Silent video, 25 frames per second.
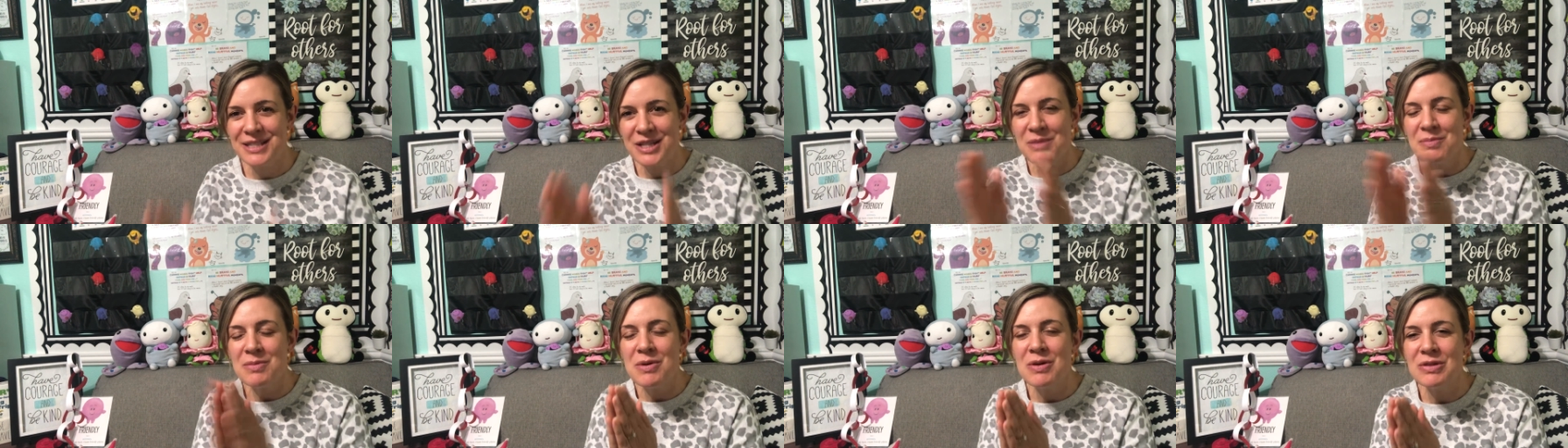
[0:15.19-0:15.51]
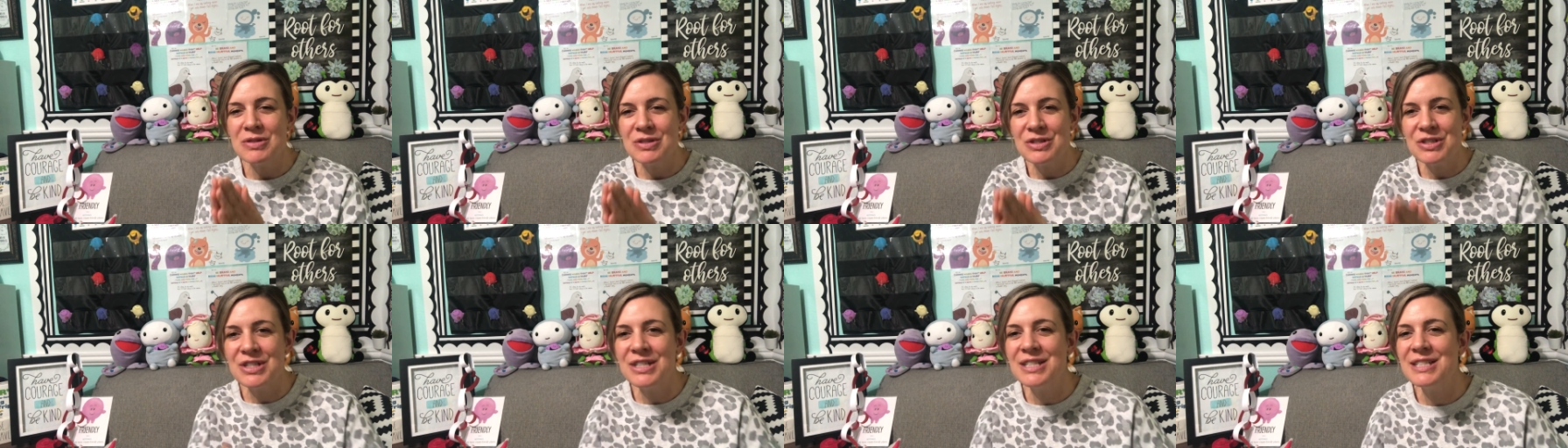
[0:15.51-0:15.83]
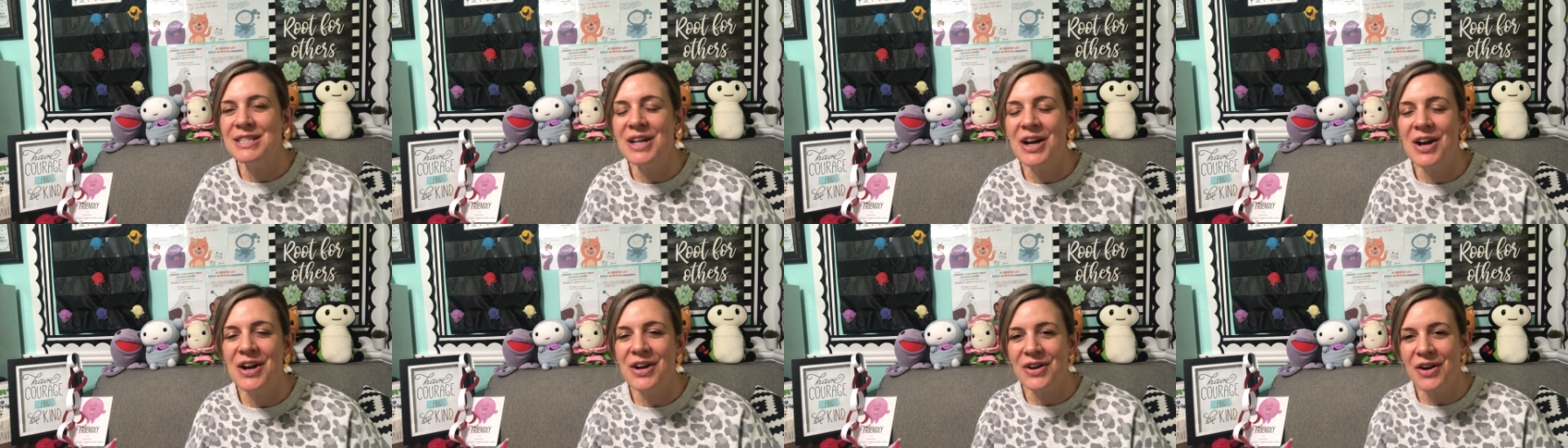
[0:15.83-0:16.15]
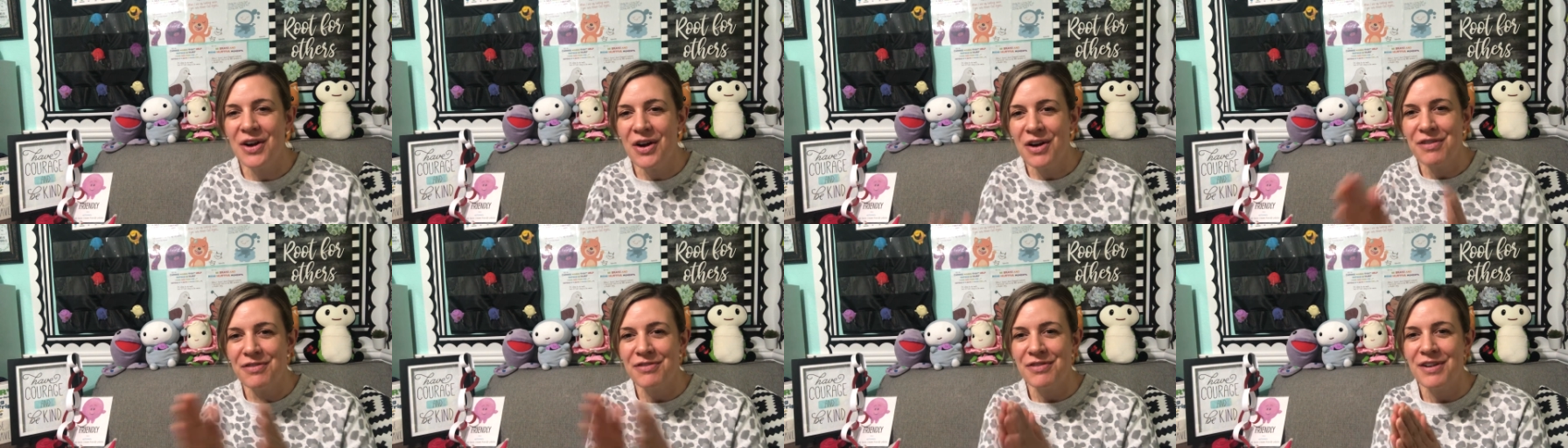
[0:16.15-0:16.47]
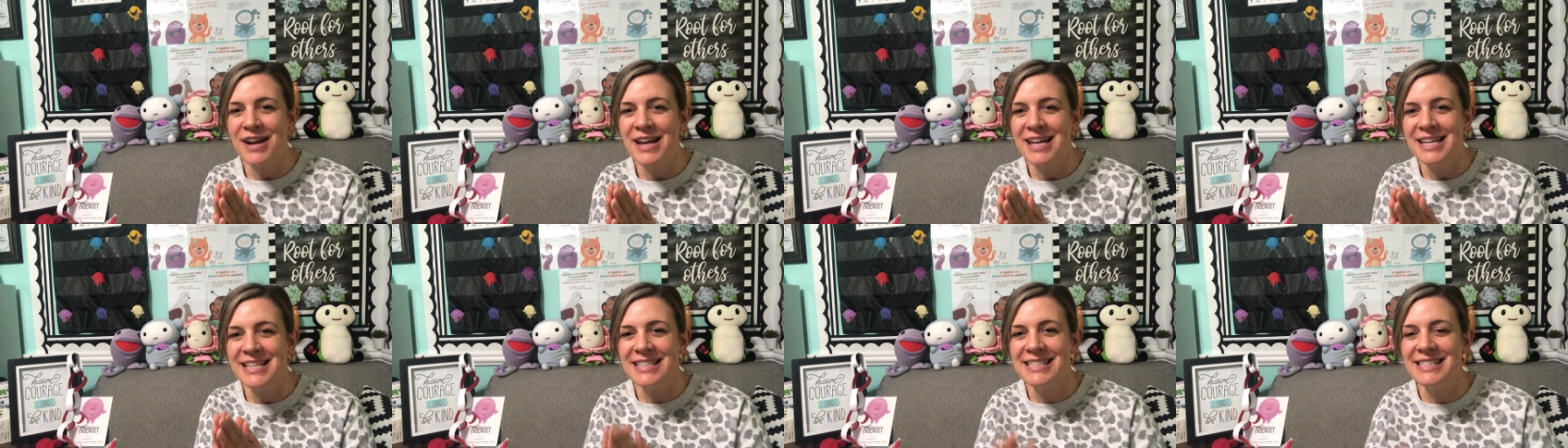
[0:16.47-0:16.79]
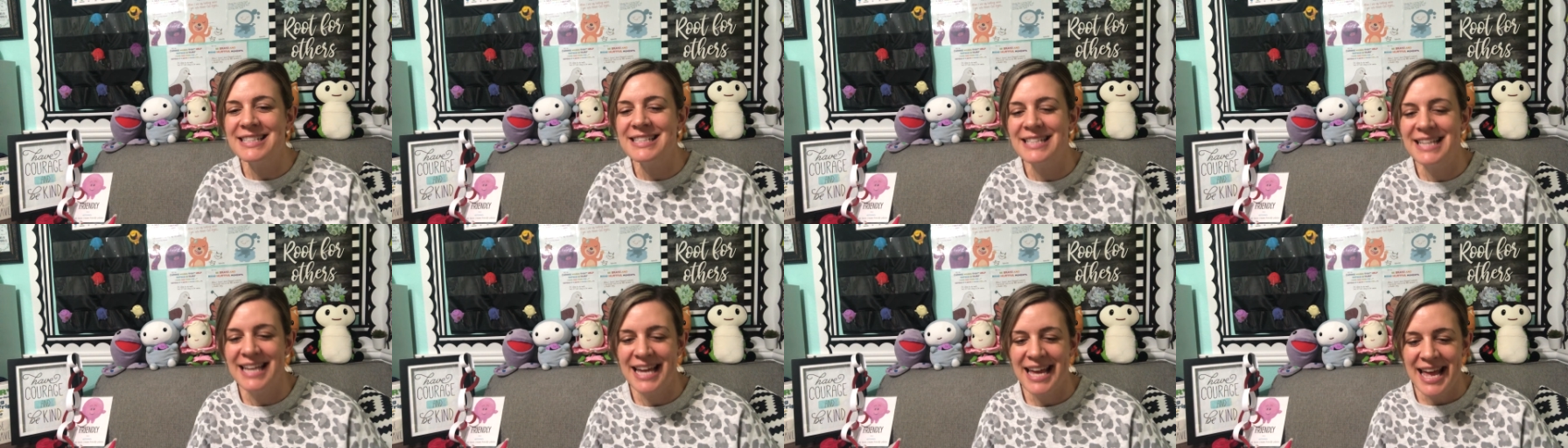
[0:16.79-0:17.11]
Kimochis are our
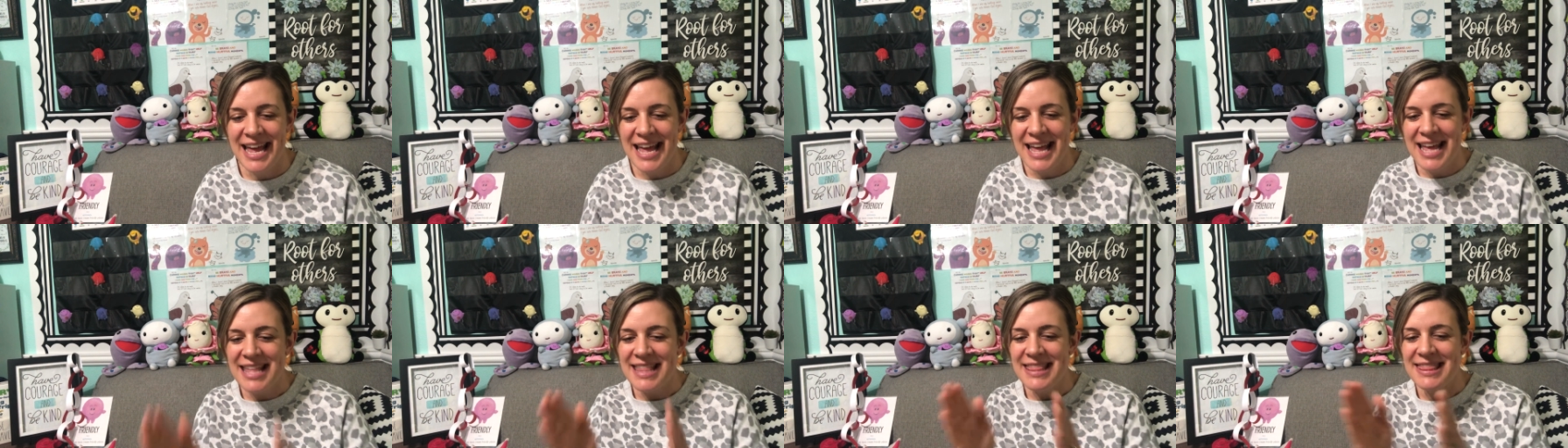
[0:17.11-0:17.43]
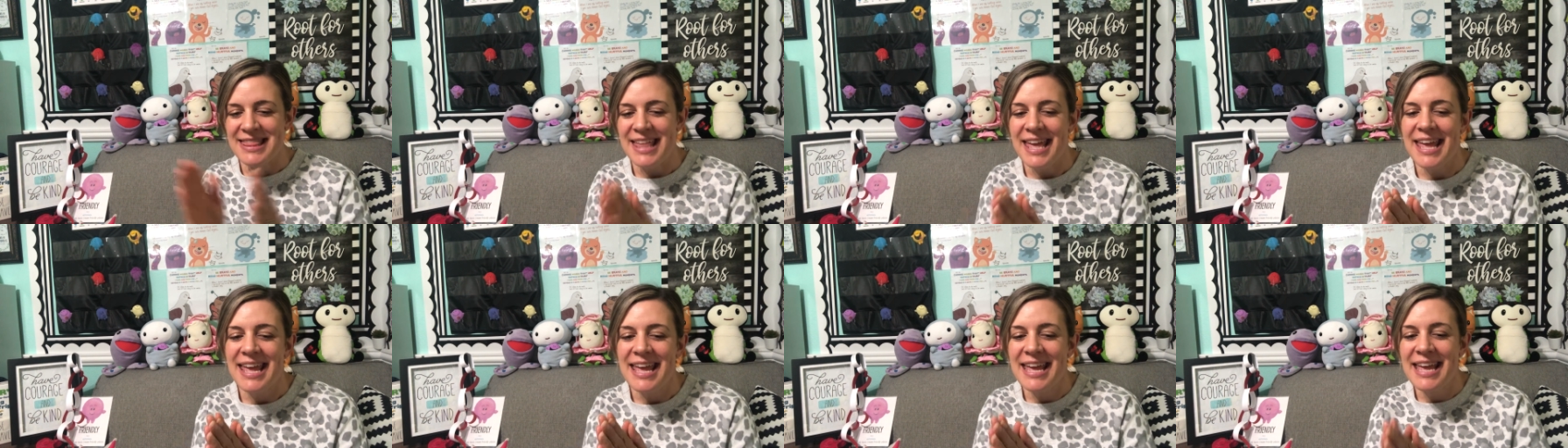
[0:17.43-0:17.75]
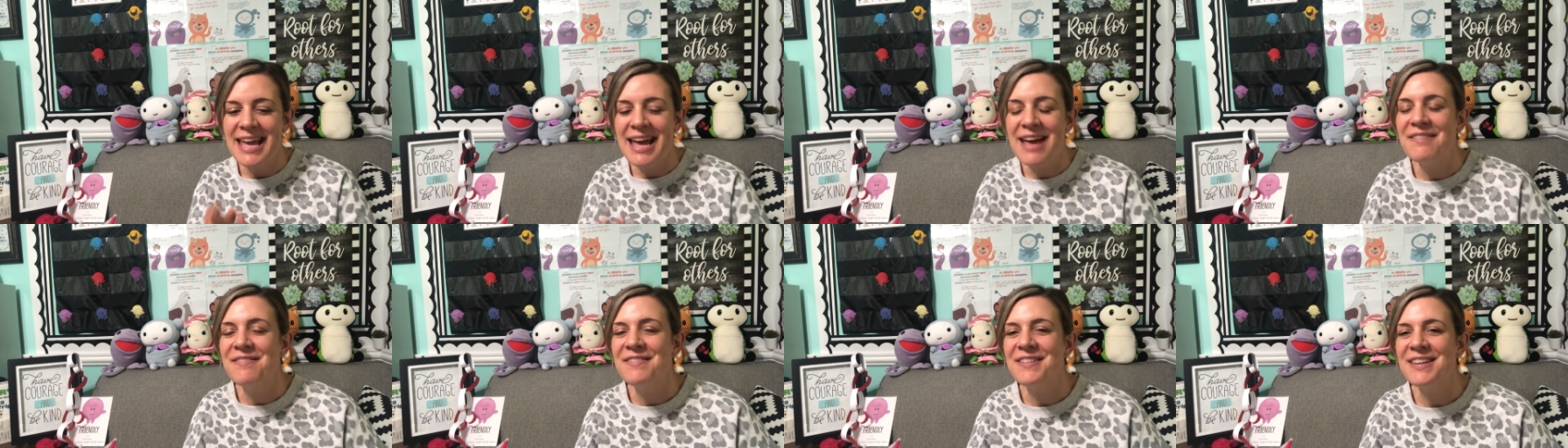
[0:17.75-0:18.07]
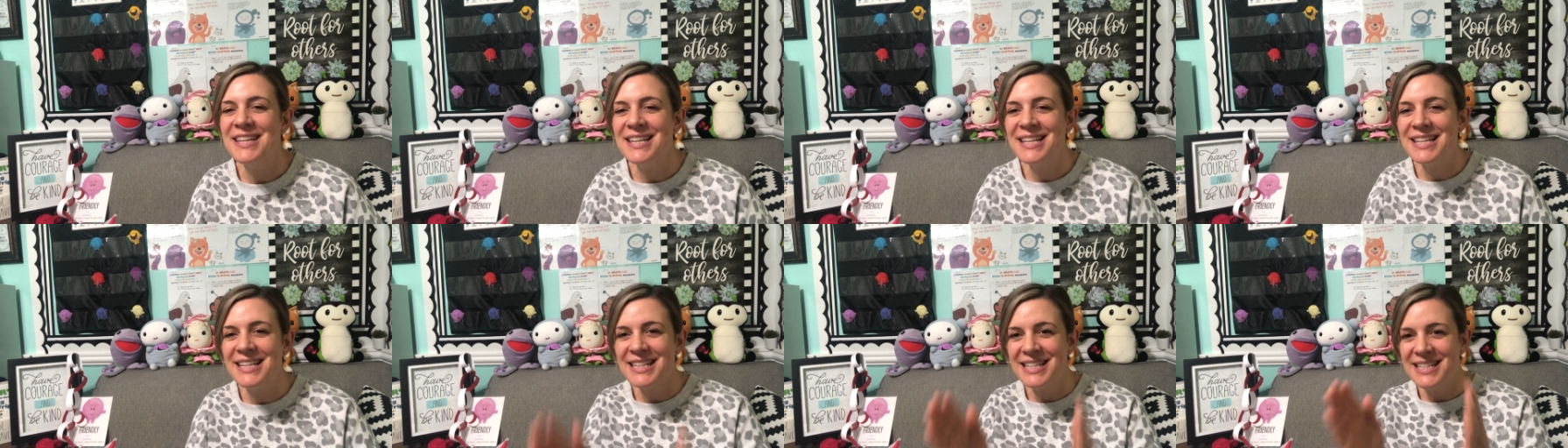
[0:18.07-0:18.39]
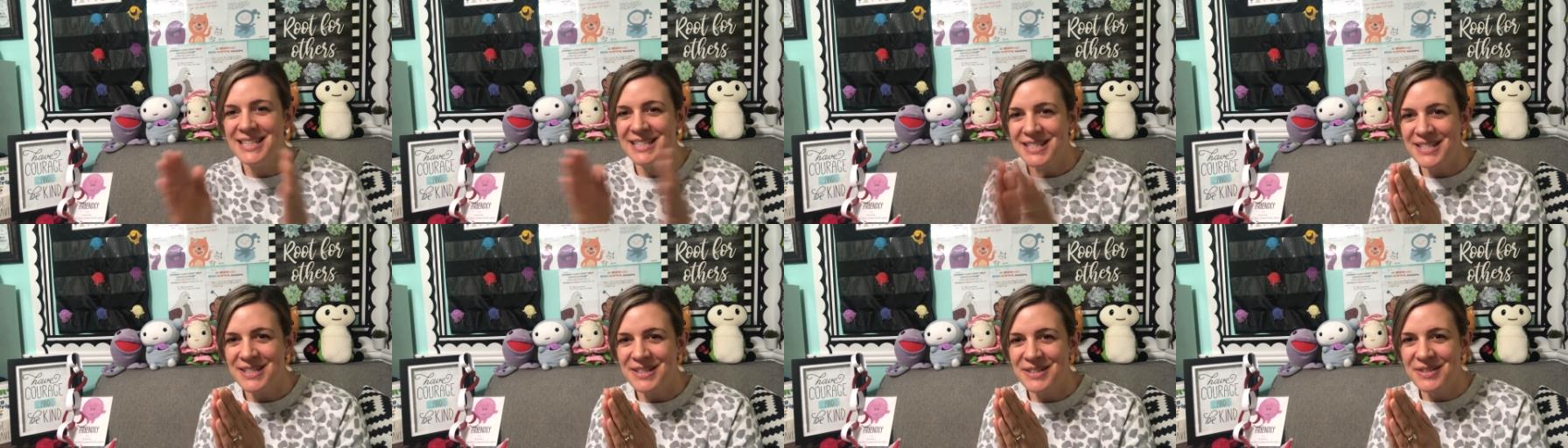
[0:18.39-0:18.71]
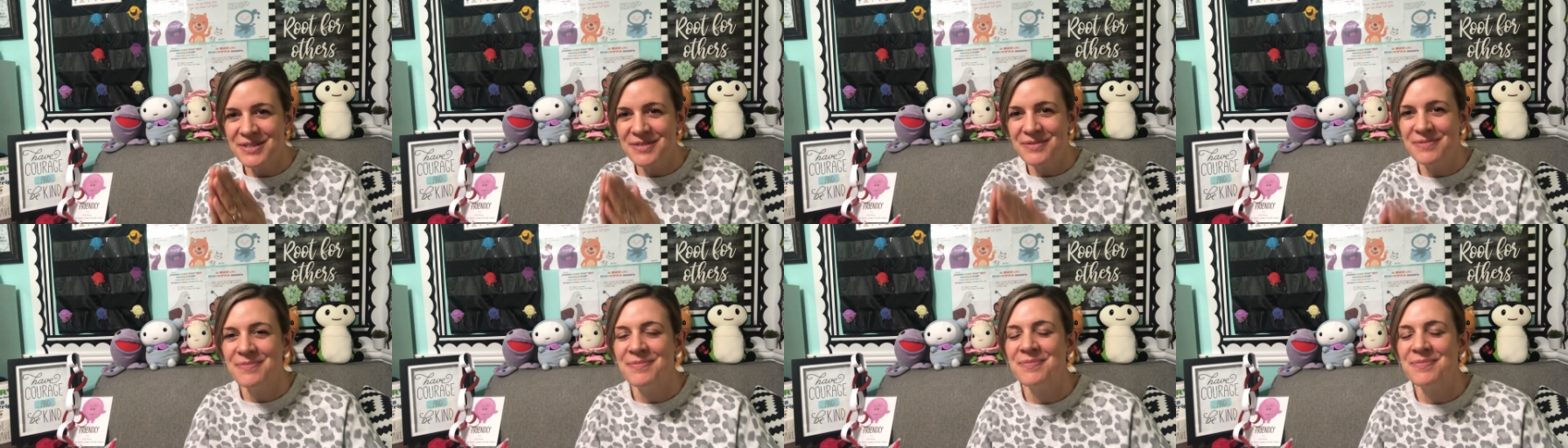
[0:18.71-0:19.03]
friends. They have feelings too.